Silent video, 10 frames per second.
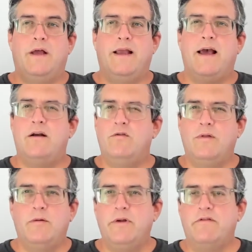got into a
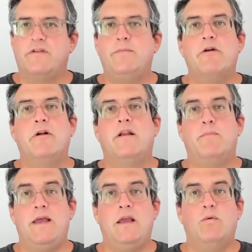little bit of a spirited
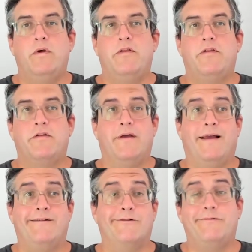debate with,
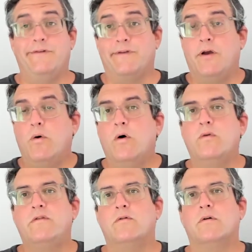I don't know if he's a
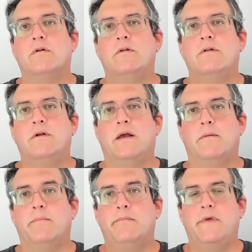co-host or
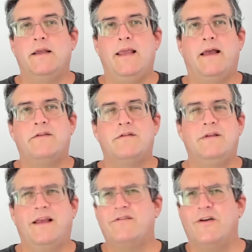a guest
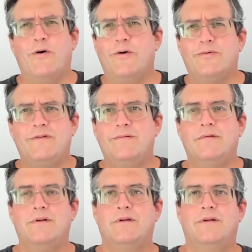co-host.
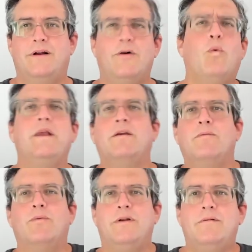I don't know what you
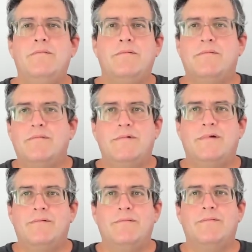would,
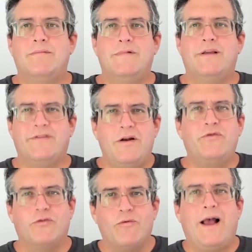because I know
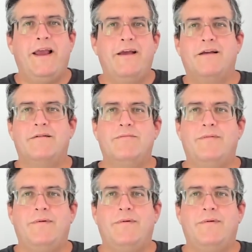Soraya